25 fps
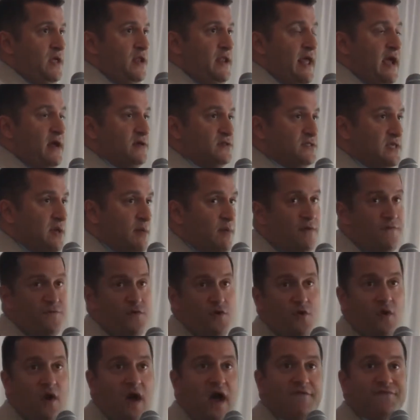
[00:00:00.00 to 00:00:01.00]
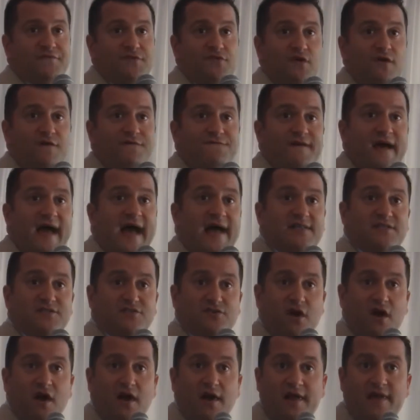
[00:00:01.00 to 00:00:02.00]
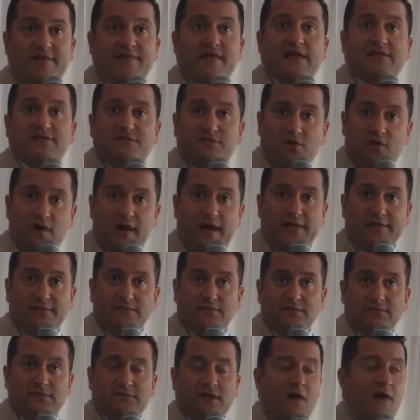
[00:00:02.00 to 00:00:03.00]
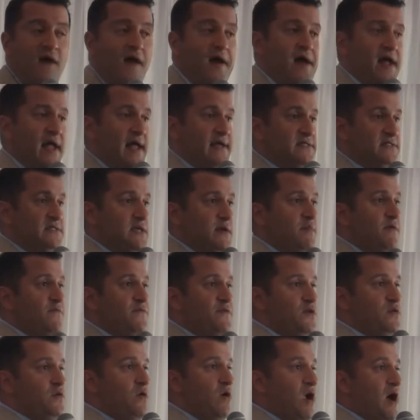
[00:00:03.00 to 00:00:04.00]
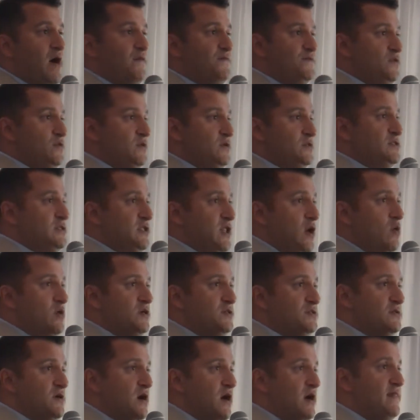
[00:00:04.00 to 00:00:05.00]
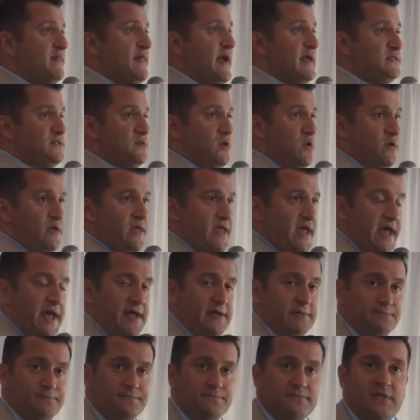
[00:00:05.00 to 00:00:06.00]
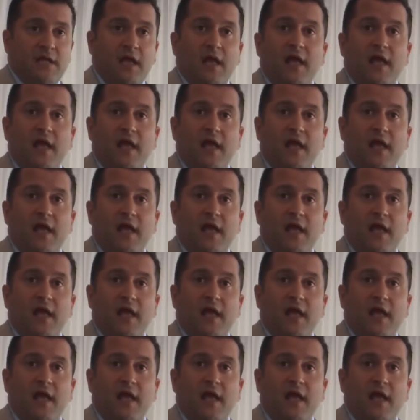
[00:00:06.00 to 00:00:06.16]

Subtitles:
Now, some of you are off to a fast start, and that's great. And some of you are off to a slower start, and that's okay.